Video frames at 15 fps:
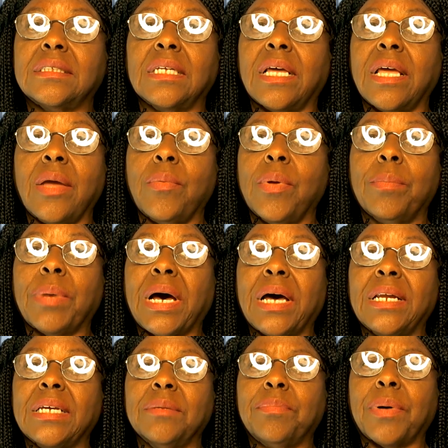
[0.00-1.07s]

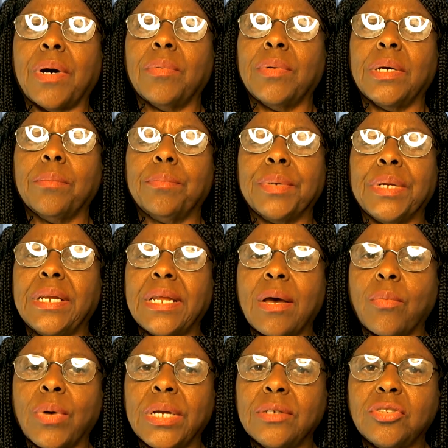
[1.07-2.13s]
everybody probably done been
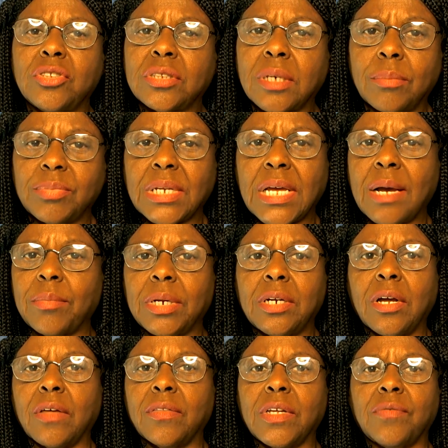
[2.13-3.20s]
that way sometime or
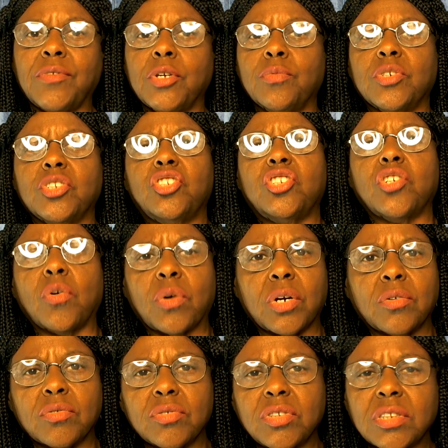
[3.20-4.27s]
another. If you was choking
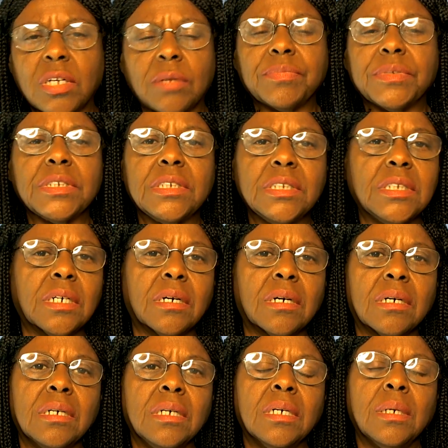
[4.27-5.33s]
on something,
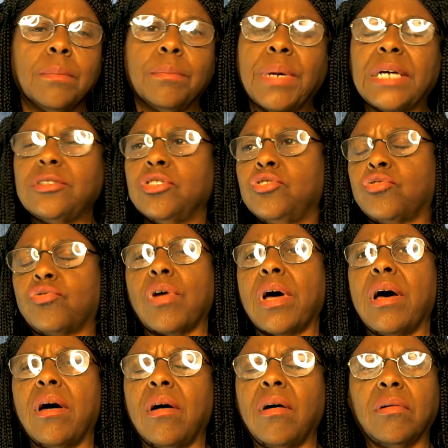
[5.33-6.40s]
or about to
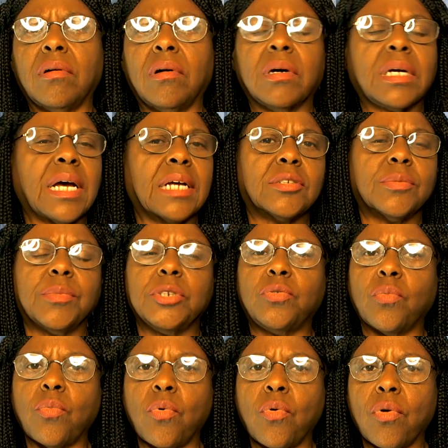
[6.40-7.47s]
drown, or got too much
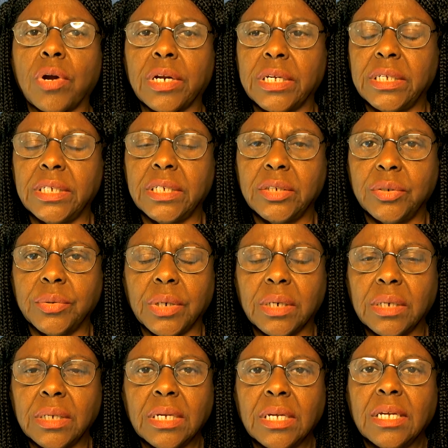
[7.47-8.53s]
water in you,
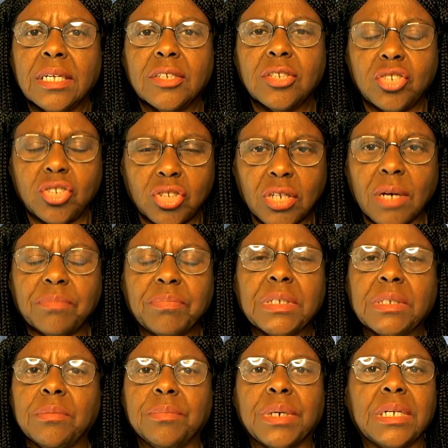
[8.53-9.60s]
or
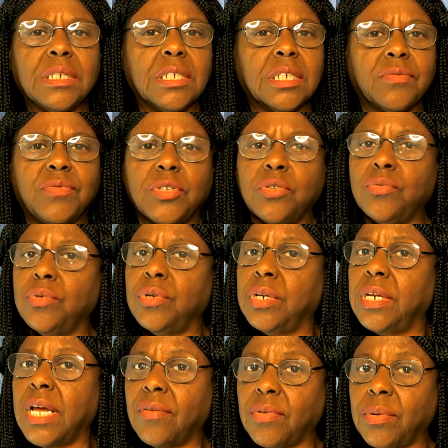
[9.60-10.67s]
something. But if you
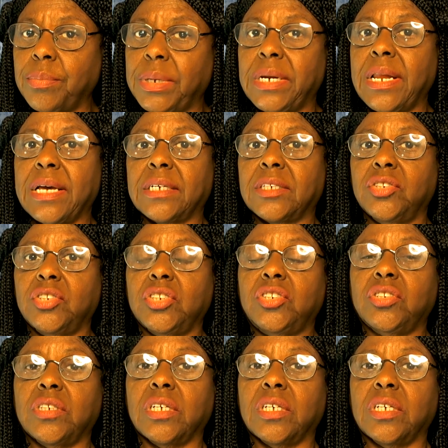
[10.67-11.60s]
never been in that condition, I